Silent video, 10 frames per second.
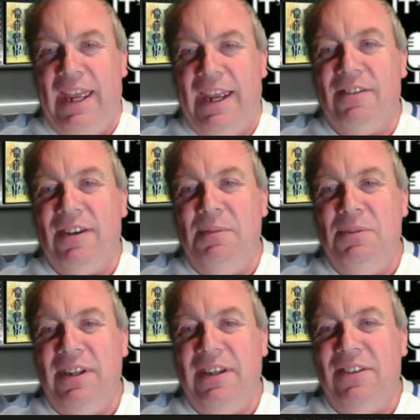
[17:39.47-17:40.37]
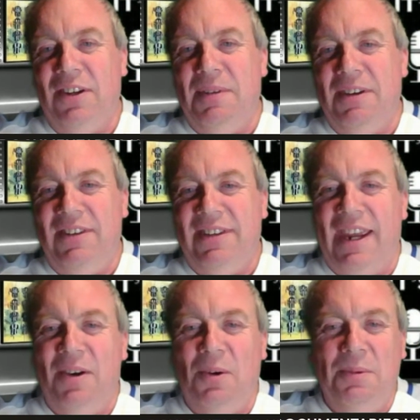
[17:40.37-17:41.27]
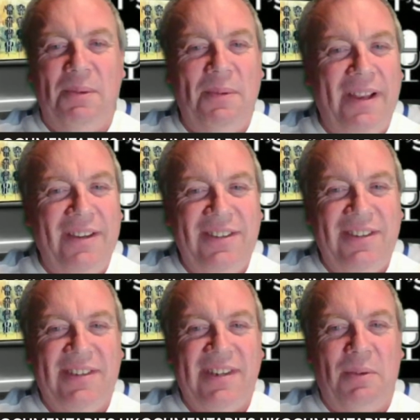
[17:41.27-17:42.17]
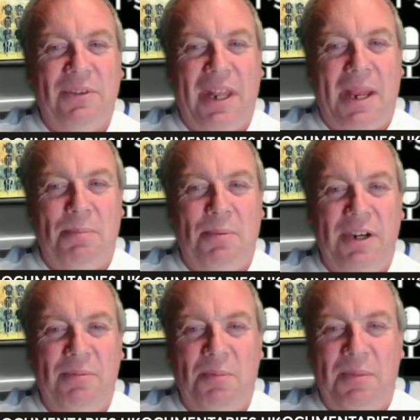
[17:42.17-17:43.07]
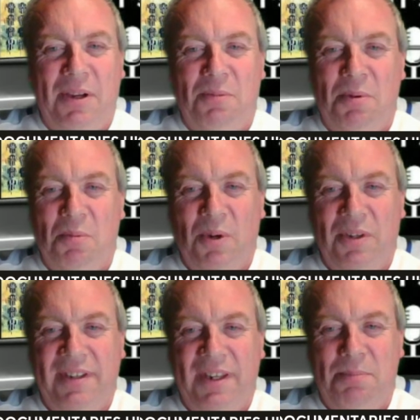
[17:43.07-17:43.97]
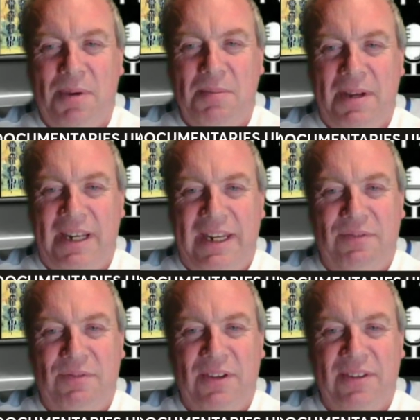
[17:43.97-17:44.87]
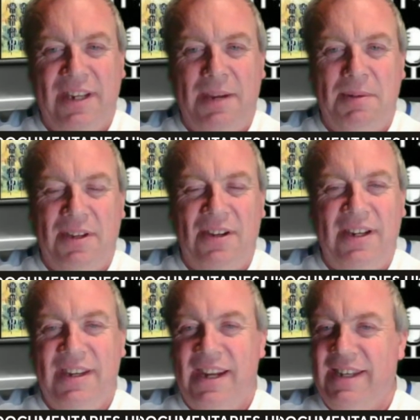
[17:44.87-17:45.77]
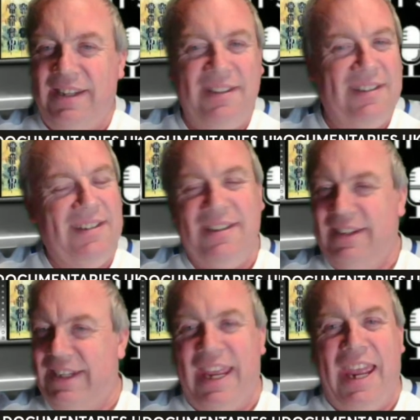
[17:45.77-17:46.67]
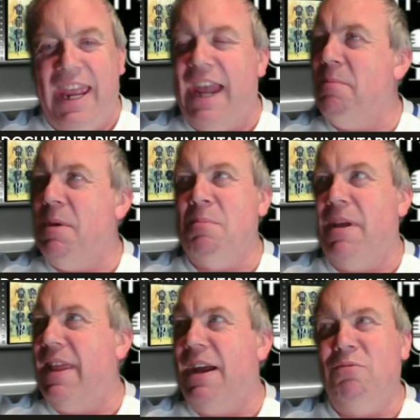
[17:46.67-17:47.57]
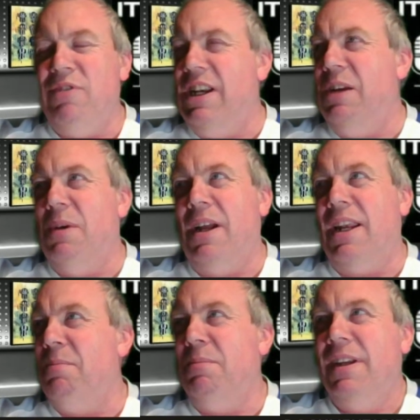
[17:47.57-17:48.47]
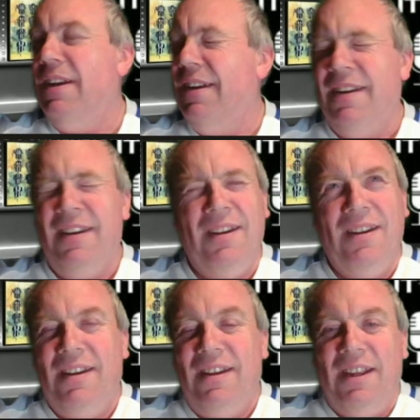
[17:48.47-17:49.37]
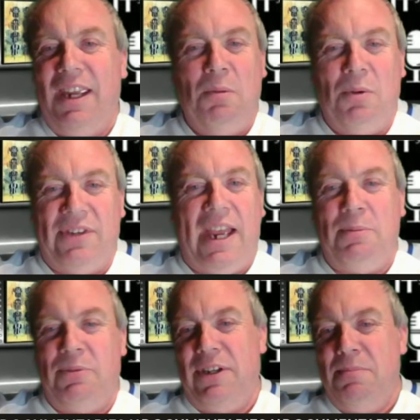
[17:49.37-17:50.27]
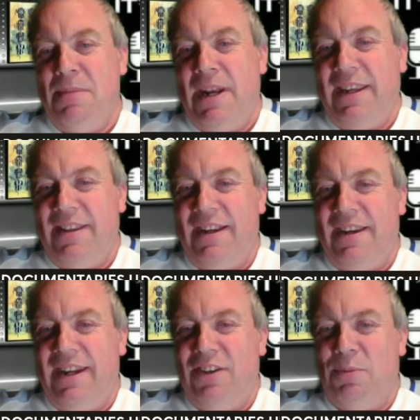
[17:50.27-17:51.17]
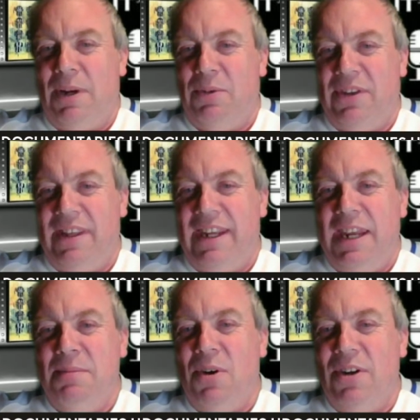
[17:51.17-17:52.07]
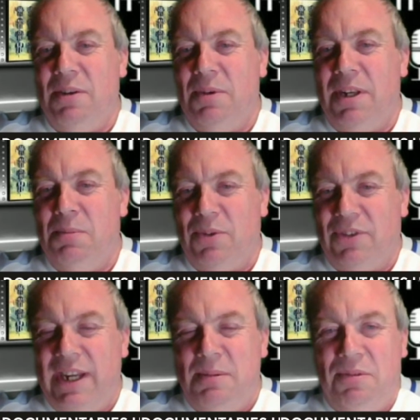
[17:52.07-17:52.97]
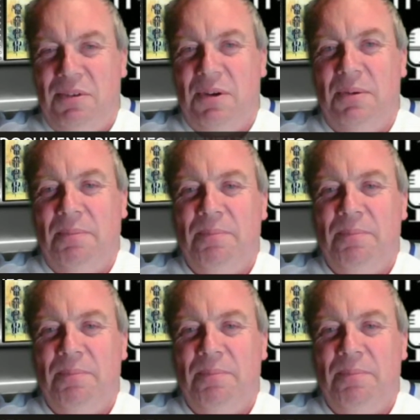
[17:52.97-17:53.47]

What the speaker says: Crime scene documentaries. Hi, I hope you're well. She says, I was at that parade when we got promoted to the Premier League, first time in the early 90s. Yeah, I remember that really well. It was absolutely manic that night as well. I was at the Haymarket when the bus came through.